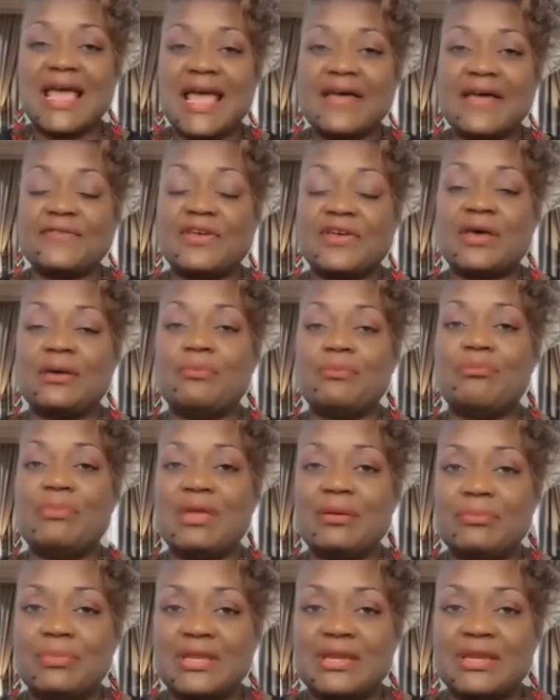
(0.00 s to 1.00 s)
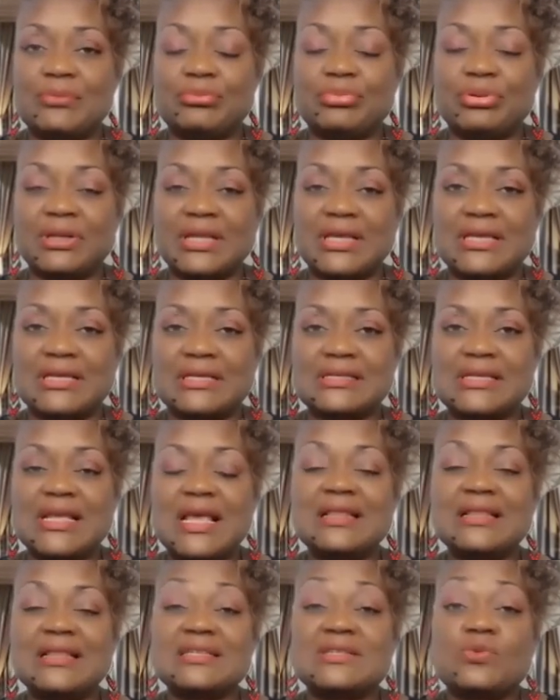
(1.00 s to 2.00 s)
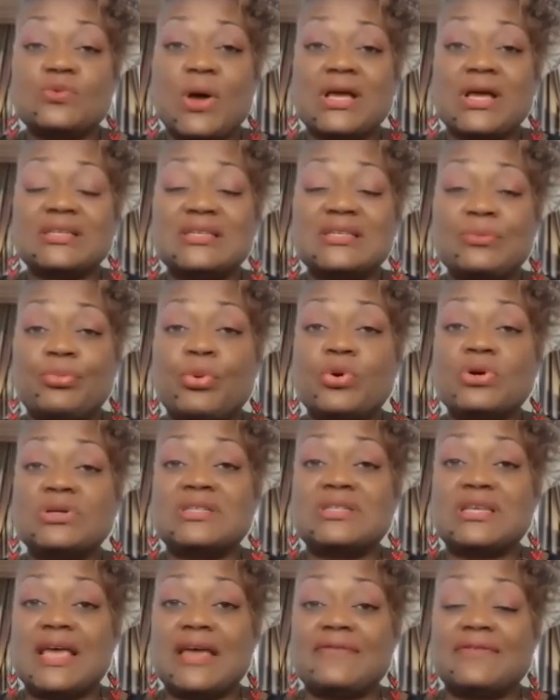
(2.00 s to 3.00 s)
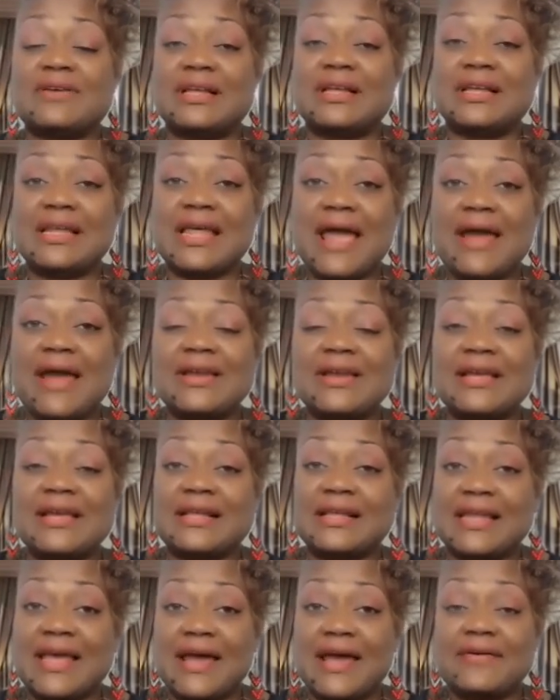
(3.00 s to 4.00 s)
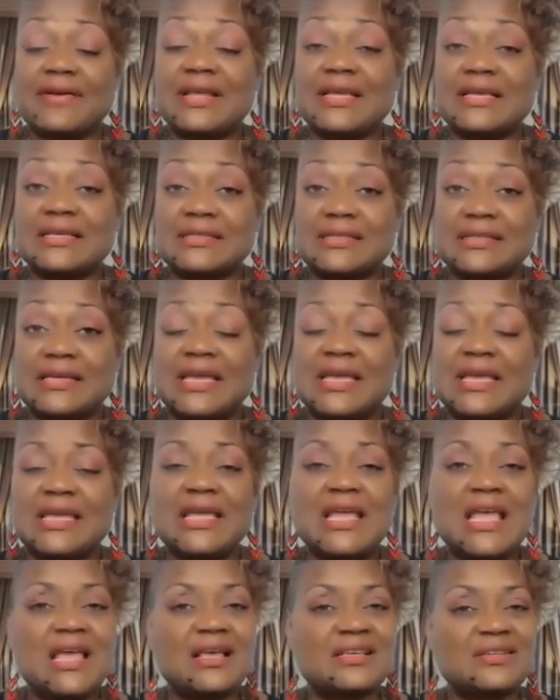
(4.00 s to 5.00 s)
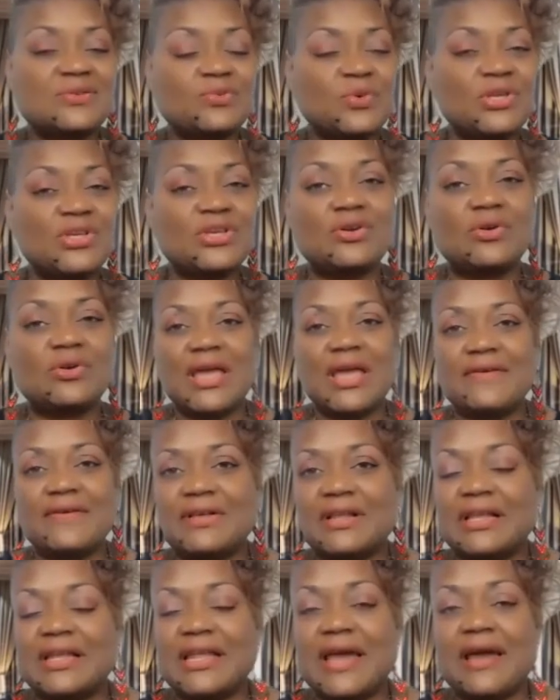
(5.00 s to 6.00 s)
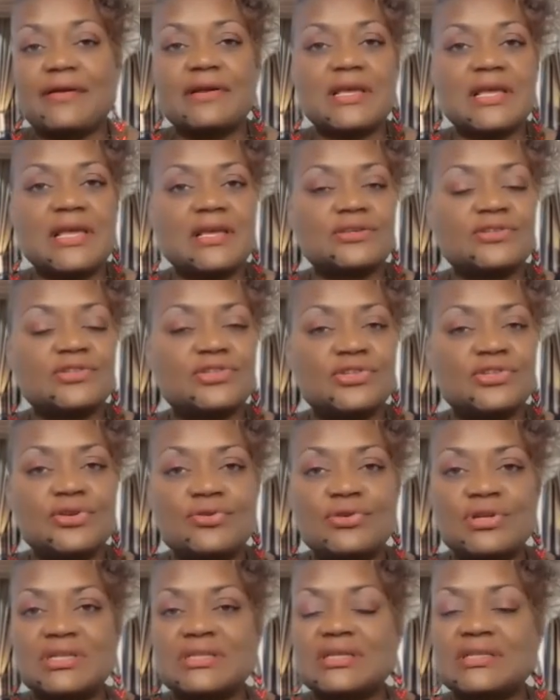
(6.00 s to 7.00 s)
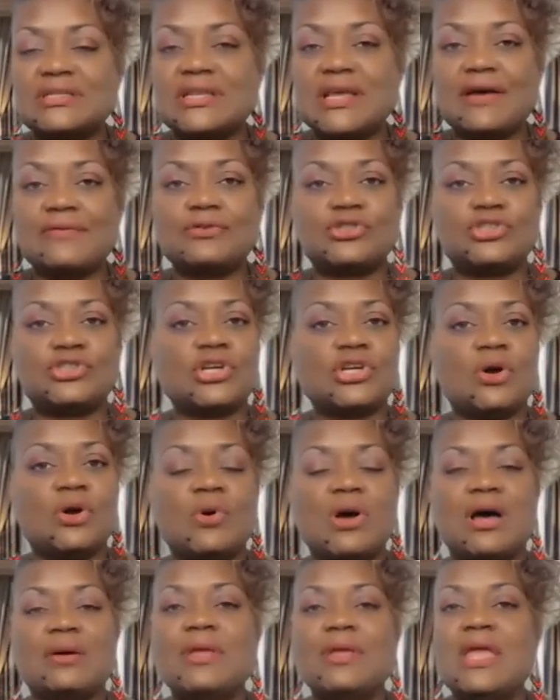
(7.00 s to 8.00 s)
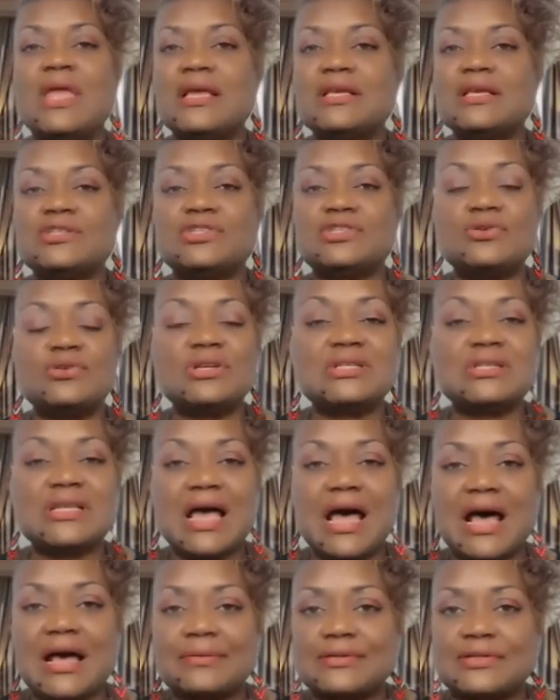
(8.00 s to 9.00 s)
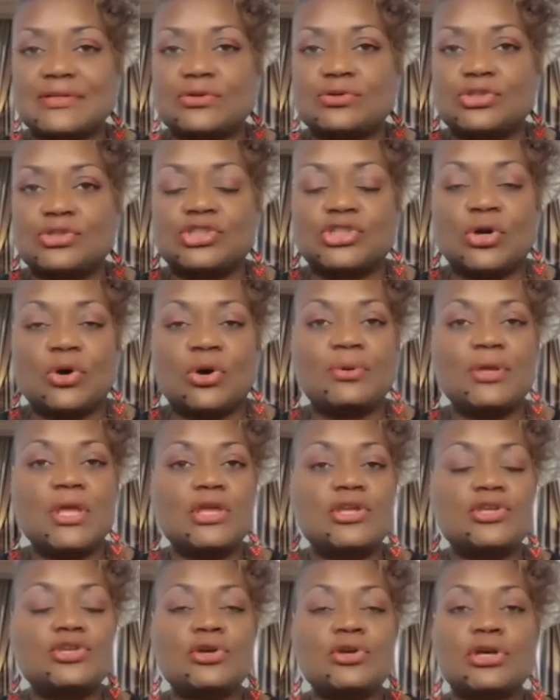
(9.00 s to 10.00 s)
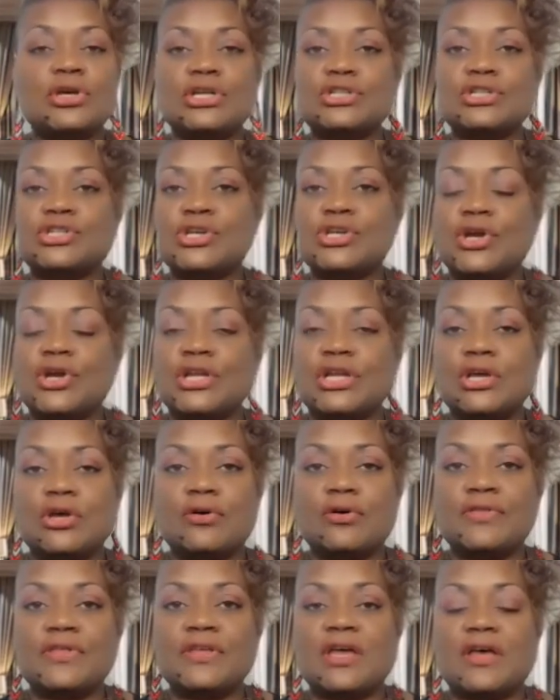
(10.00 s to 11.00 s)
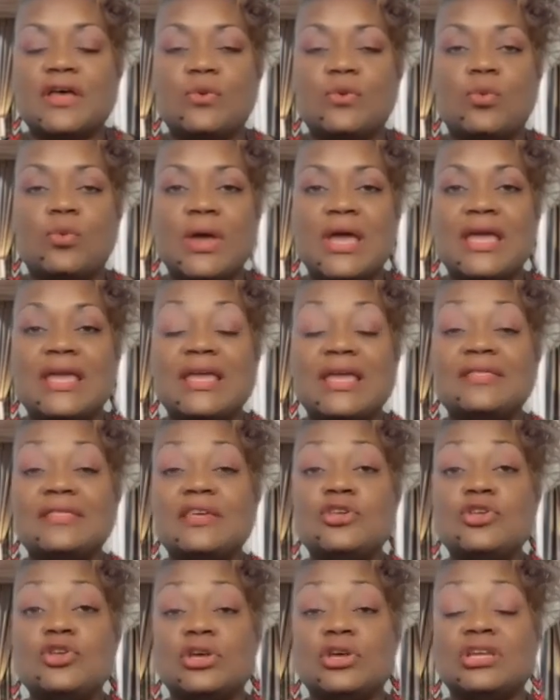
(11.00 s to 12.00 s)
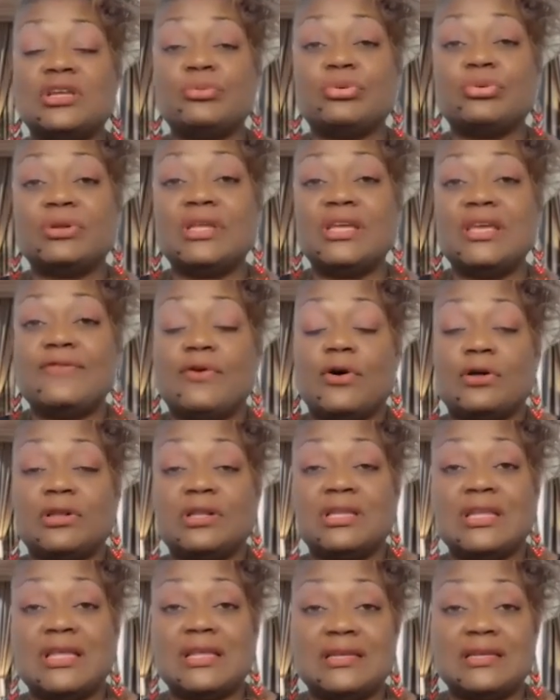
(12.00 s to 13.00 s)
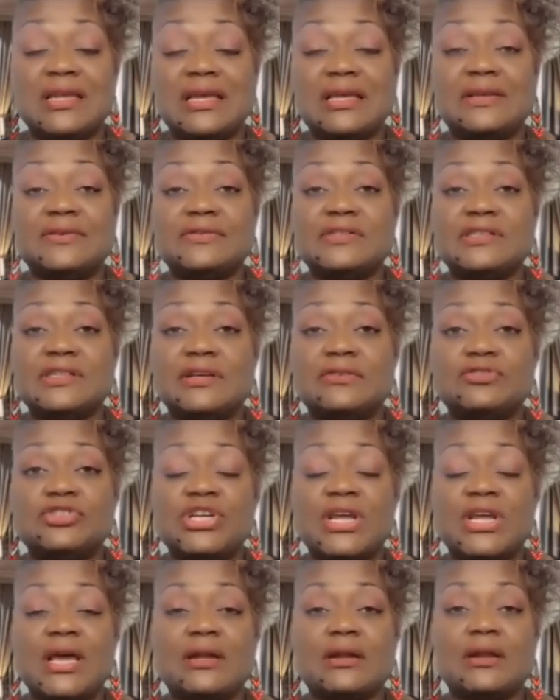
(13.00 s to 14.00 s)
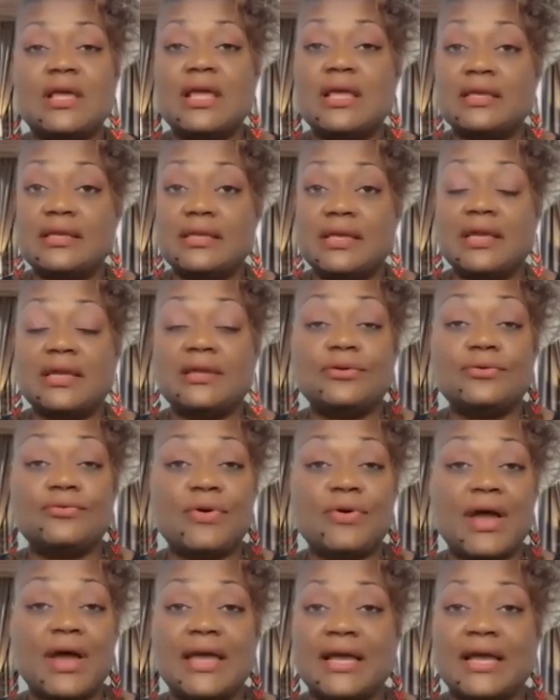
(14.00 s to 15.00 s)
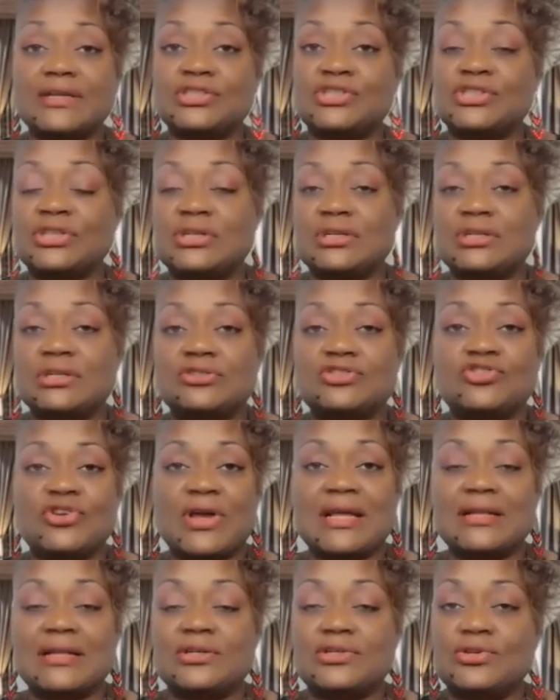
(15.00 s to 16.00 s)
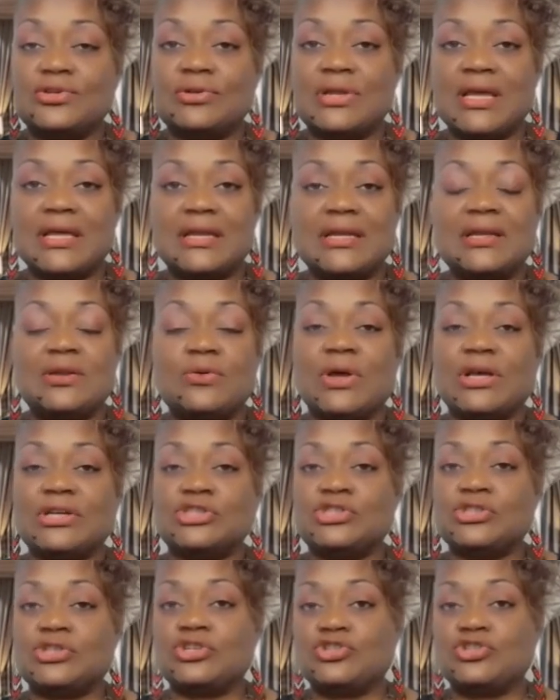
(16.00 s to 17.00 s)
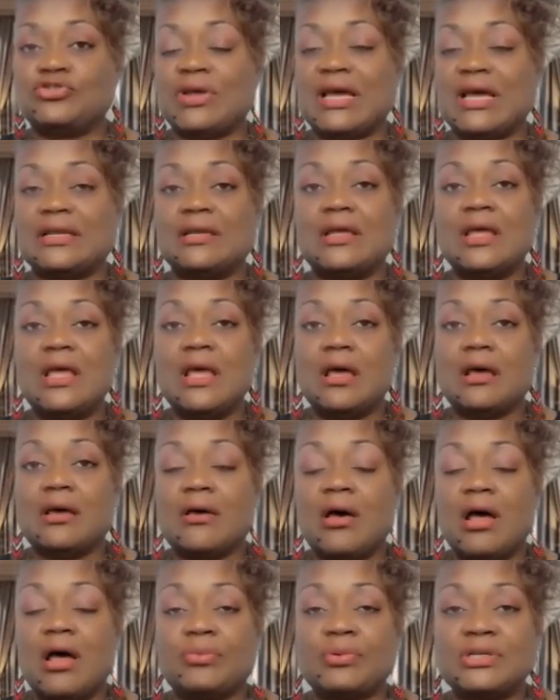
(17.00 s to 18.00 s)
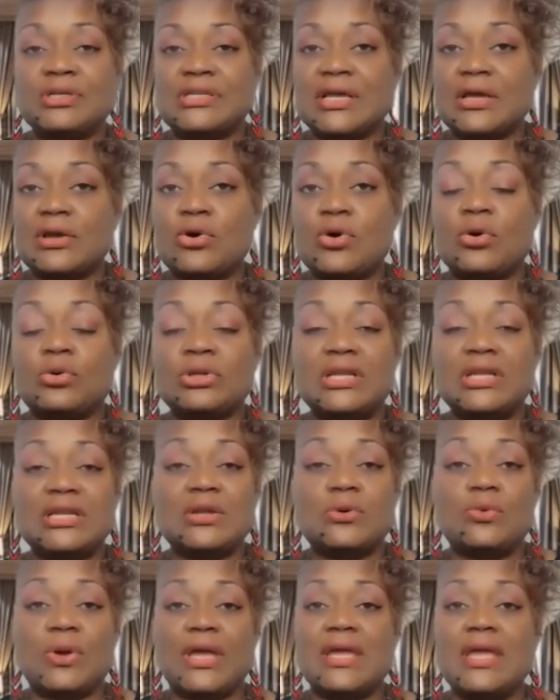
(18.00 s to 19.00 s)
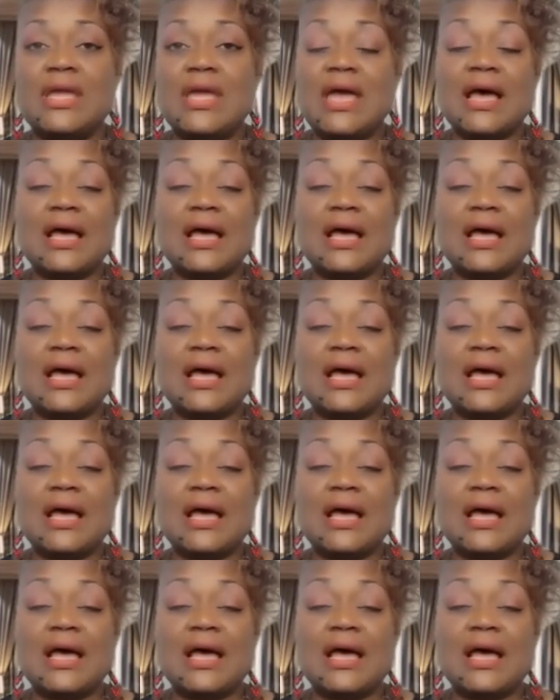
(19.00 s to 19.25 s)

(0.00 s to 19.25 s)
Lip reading: have commitment in place. That's why it's important to have clarity. Clarity is key, because when you have clarity, as soon as the devil show up, as soon as the obstacles show up, you're going to turn and go the other way. And then you're going to believe all of that negative self-chatter. Yeah, you're right. I shouldn't have tried to do that anyway. I shouldn't have tried to accomplish that goal anyway.